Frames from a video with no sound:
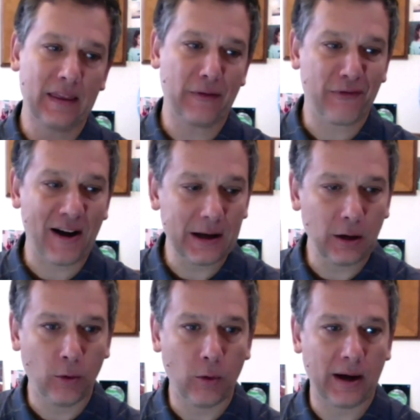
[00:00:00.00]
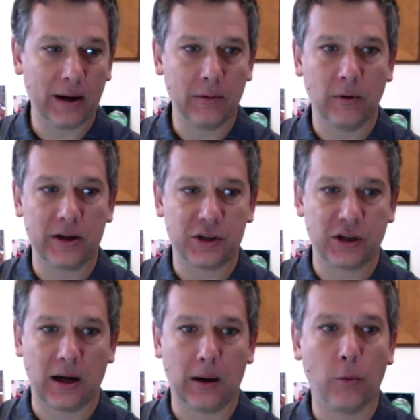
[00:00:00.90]
And then the final way in
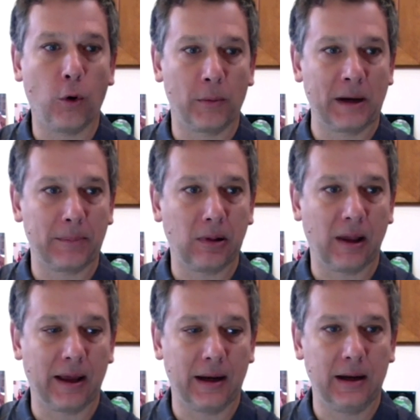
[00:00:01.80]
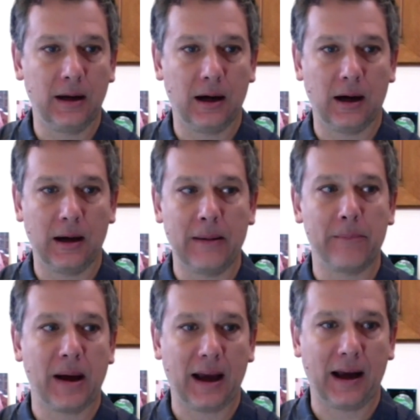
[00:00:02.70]
which uh, warming planet
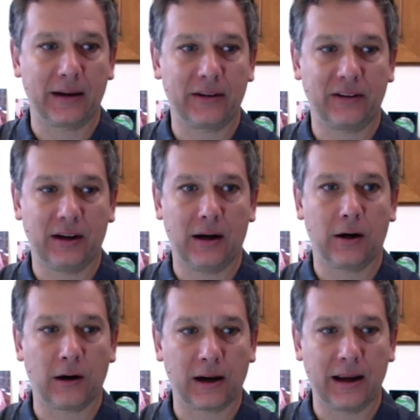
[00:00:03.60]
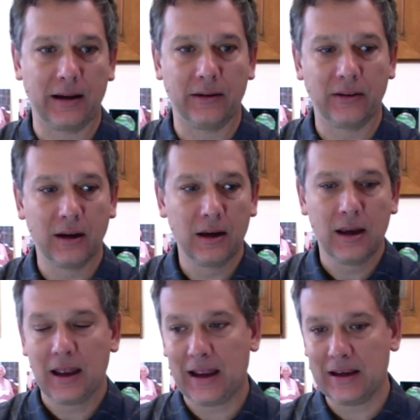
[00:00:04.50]
uh, impacts uh,
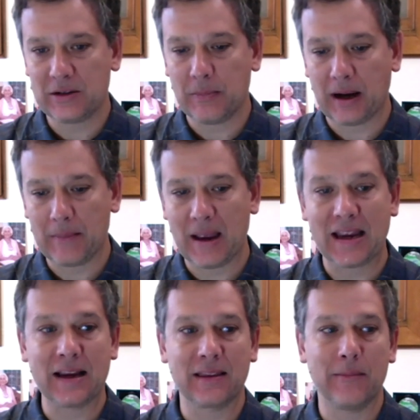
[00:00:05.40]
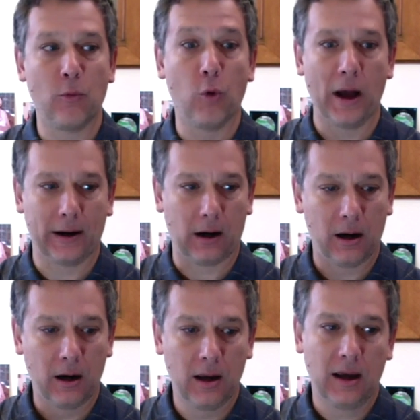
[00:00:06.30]
hurricanes is by making them
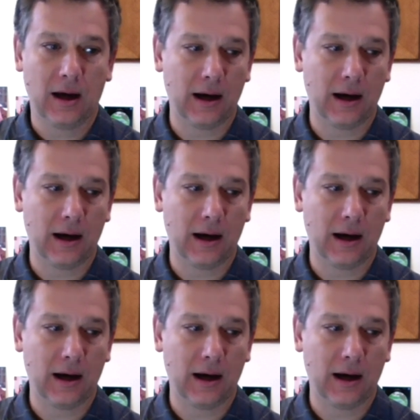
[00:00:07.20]
wetter,